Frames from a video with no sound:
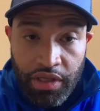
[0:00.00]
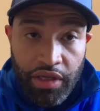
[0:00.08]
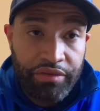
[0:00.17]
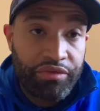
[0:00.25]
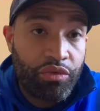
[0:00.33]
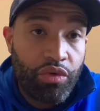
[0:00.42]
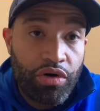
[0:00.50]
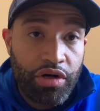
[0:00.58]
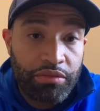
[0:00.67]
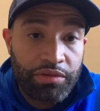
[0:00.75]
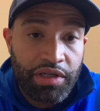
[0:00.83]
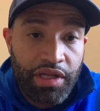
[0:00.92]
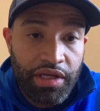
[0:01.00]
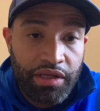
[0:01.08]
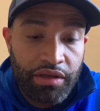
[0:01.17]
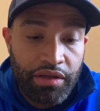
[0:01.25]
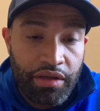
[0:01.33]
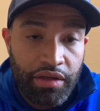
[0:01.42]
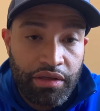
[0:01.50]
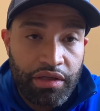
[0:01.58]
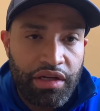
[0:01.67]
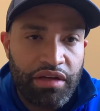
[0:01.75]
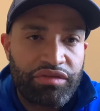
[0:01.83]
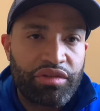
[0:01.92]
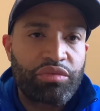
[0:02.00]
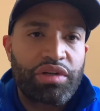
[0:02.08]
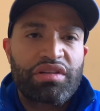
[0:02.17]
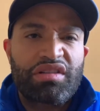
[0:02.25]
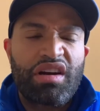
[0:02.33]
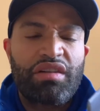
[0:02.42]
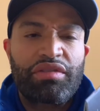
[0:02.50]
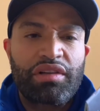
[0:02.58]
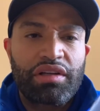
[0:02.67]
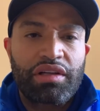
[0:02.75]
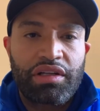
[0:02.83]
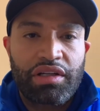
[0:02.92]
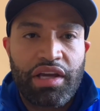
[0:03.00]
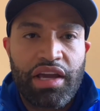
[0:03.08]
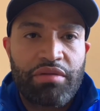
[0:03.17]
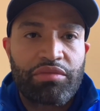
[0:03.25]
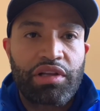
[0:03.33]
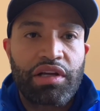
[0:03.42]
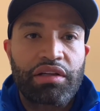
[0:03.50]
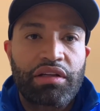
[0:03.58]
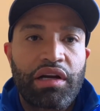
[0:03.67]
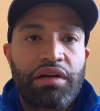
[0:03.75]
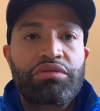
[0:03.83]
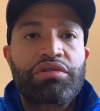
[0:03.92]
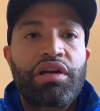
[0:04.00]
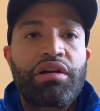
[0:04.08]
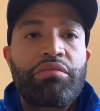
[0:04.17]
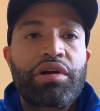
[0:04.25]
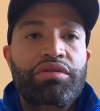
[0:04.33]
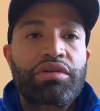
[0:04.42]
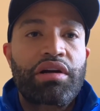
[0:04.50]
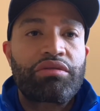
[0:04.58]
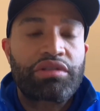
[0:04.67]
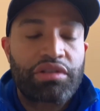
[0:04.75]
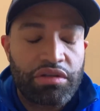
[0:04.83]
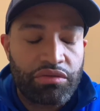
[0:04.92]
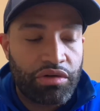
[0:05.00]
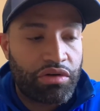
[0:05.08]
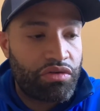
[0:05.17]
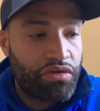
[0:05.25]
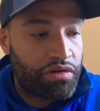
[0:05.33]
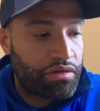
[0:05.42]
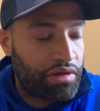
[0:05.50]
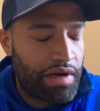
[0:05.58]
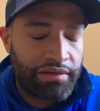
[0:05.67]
If you woke up today, you definitely winning. Sorry for looking in the camera like that. I was trying to make sure I was still recording.